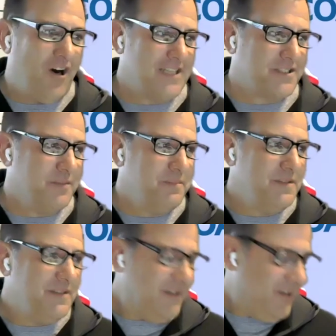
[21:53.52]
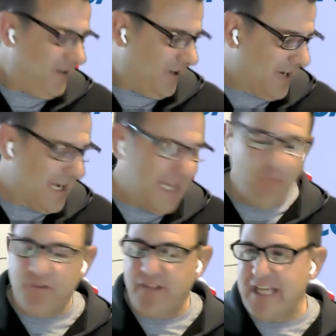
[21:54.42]
awesome. All
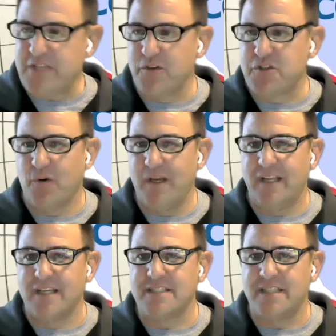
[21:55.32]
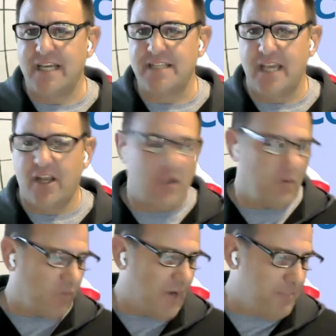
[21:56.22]
right. Well, thanks for joining us today. Tanner,
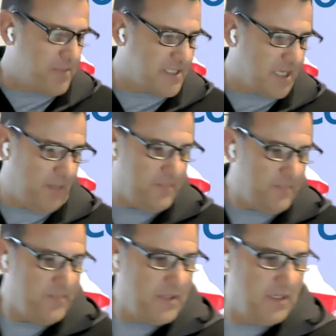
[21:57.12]
you want to wrap us up?